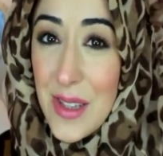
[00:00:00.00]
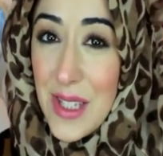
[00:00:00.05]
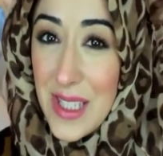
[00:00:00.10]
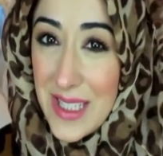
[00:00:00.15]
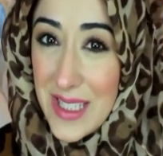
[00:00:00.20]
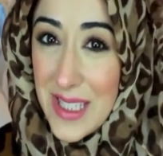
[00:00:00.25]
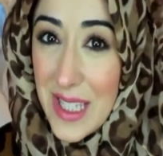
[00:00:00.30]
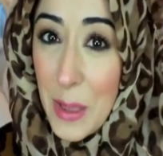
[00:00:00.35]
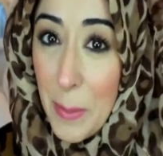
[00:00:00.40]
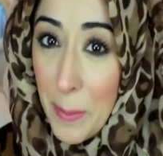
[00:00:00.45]

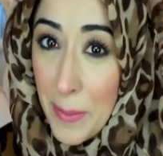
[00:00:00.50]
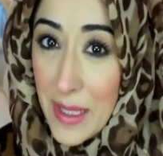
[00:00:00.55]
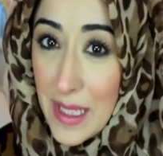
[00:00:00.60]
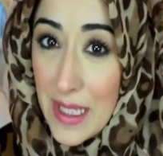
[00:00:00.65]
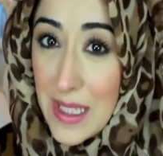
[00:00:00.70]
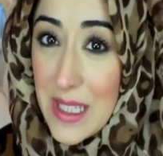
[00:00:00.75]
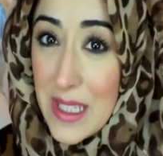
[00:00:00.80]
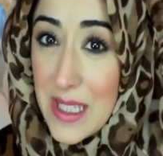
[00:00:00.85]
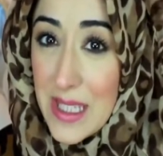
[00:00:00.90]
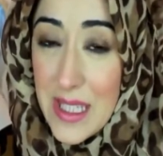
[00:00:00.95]
things like
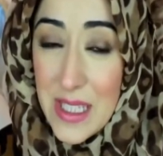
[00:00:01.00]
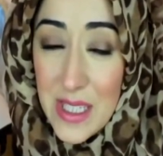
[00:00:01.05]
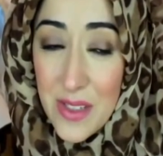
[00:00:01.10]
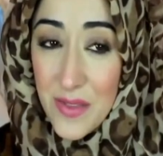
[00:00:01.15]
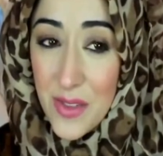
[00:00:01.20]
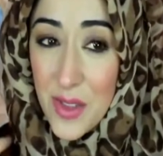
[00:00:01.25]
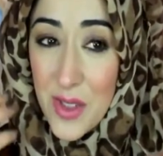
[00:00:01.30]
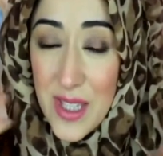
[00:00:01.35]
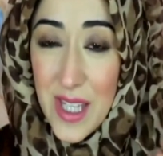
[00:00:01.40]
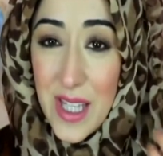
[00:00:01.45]
meat and
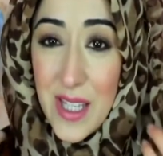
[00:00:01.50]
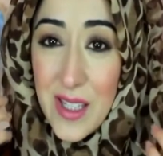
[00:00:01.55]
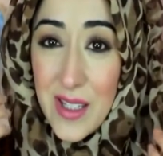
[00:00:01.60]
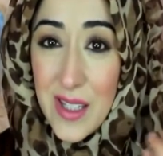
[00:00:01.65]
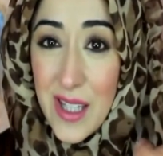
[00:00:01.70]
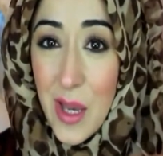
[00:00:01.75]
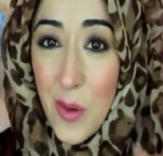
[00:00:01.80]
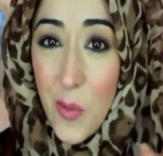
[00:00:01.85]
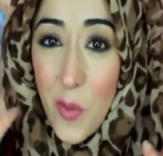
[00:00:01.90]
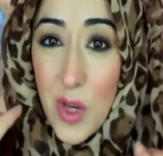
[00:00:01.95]
stuff, because they
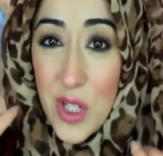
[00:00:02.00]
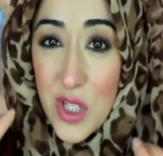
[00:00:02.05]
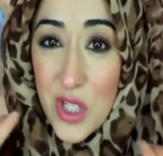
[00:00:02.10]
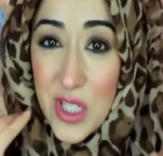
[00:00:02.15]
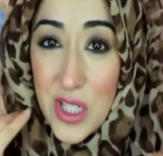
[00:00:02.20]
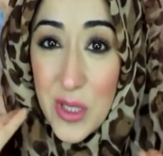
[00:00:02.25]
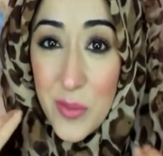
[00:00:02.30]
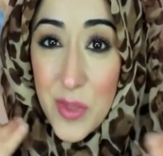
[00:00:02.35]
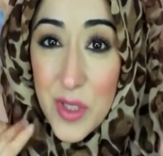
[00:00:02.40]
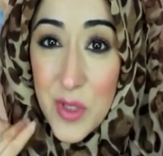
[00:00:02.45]
could get
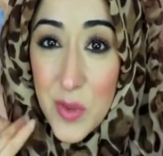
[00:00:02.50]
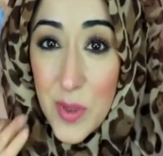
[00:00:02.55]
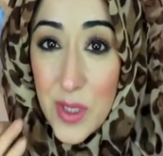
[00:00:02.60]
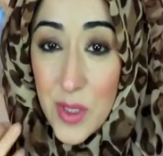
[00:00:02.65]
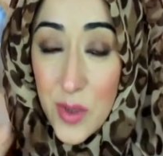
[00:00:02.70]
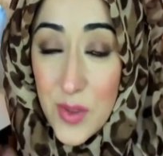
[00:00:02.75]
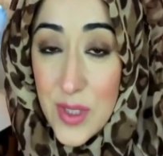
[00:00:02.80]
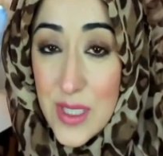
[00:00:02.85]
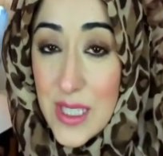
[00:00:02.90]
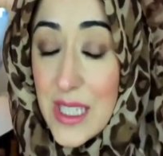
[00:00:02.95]
wedged in
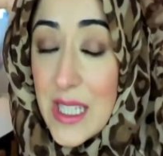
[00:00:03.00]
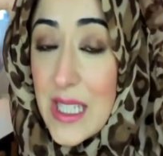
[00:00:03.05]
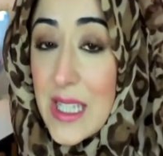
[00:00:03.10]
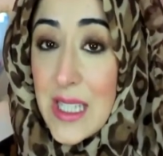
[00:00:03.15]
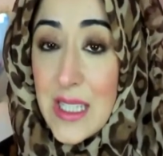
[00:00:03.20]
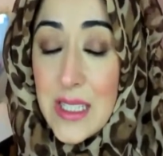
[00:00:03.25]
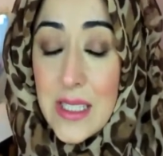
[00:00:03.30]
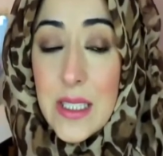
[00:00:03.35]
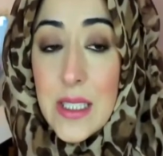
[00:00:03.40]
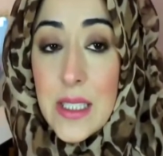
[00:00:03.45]
between your
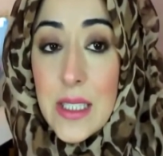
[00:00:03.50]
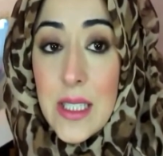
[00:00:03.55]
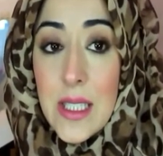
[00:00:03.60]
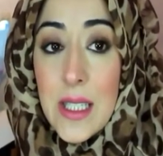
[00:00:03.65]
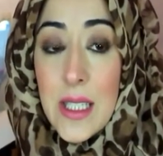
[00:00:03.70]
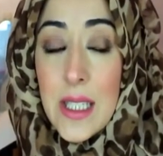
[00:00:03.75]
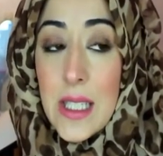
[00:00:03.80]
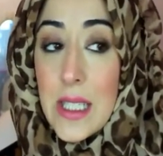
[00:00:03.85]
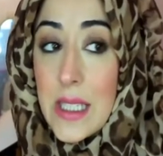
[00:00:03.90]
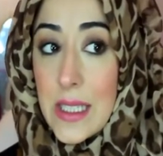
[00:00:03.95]
teeth and
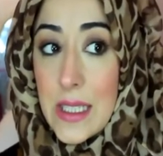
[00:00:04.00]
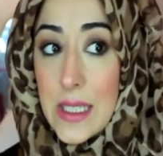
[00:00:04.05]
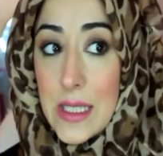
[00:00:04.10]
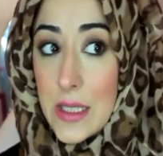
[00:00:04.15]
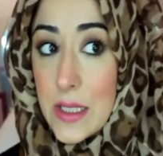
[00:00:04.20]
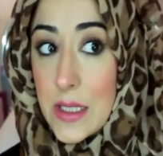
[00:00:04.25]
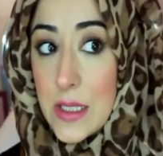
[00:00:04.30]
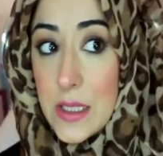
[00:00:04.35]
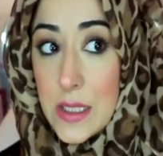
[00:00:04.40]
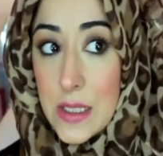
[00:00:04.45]
it
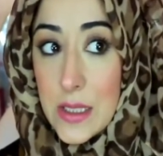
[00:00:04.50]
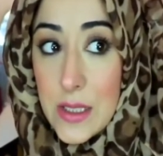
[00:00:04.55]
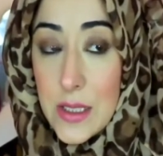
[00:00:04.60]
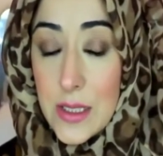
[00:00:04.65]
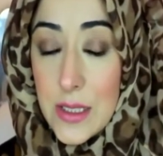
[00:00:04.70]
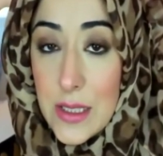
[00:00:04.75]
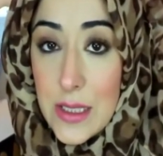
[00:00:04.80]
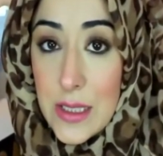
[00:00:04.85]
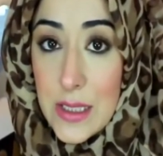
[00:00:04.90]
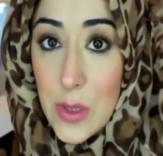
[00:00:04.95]
can
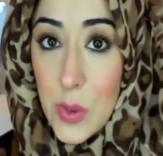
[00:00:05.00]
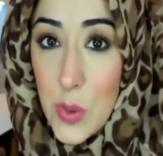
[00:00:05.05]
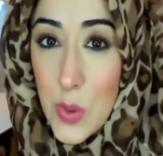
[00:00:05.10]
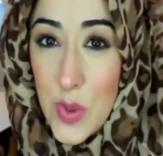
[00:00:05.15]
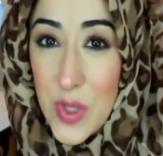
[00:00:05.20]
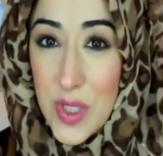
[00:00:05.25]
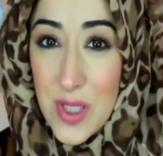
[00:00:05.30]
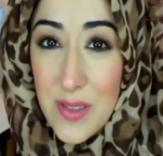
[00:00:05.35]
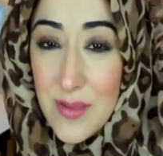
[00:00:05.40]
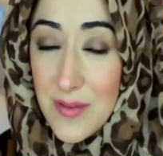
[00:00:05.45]

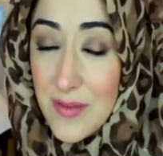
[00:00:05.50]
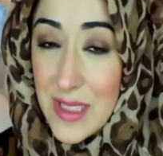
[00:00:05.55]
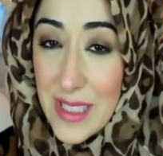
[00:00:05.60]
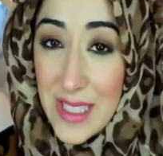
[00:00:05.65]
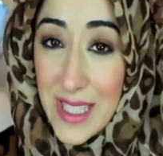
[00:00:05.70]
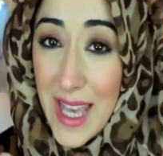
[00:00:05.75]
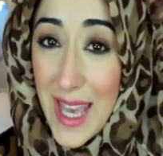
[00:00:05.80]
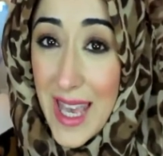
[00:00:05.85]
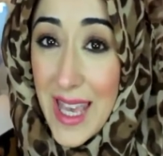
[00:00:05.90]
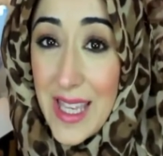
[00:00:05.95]
cause
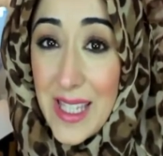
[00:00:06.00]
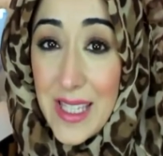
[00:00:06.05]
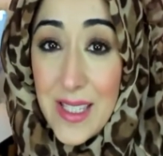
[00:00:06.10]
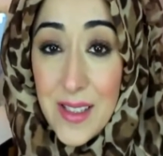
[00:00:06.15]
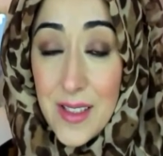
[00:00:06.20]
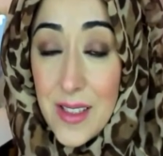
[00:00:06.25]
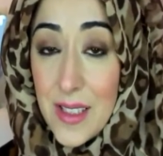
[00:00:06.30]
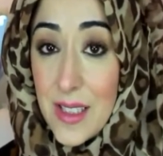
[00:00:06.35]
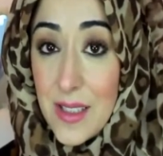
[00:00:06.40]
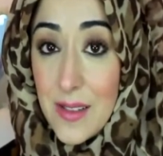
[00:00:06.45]

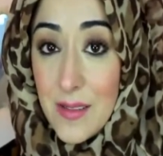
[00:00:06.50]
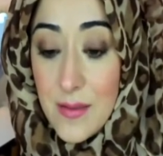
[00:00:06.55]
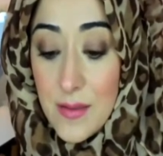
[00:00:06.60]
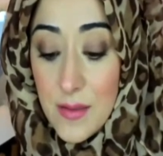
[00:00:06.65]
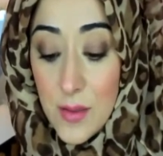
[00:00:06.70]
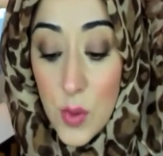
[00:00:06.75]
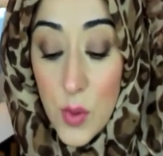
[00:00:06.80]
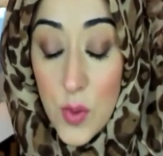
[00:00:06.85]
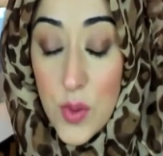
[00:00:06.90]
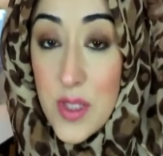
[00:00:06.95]
decay and
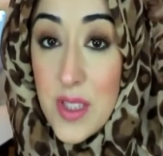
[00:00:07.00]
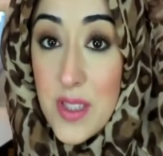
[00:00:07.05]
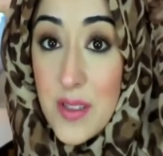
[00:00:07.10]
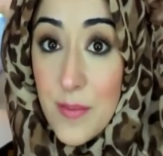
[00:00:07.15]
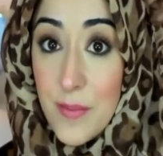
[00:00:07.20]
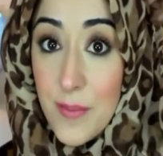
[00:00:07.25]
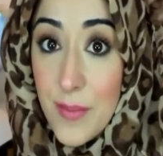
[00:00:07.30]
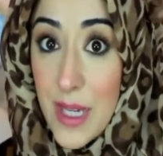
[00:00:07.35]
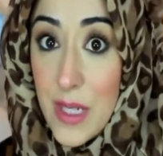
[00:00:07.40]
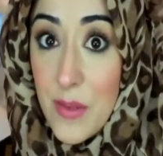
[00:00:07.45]
can
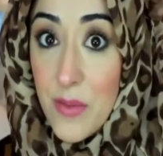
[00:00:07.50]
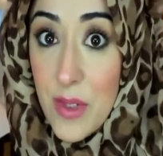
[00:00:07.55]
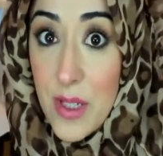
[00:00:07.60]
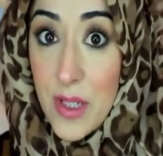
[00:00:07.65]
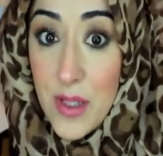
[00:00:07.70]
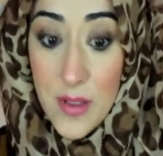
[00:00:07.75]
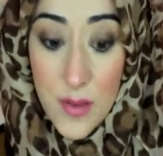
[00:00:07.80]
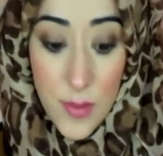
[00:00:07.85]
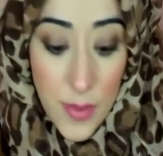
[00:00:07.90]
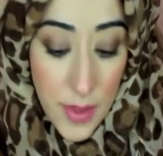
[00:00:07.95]
cause bad
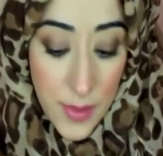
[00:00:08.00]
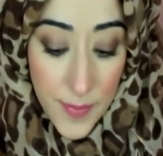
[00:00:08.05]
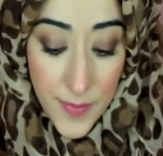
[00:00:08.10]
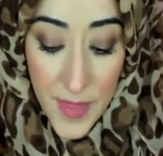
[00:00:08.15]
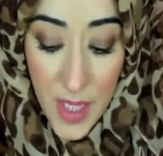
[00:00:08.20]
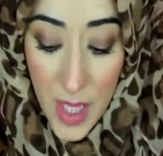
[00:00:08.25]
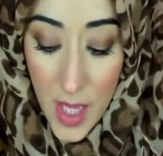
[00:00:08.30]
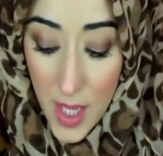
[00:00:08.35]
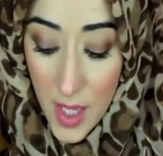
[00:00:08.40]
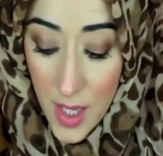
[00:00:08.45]
breath as
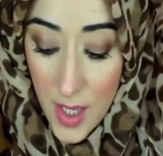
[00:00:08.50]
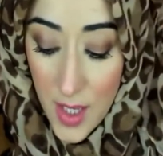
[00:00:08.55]
well.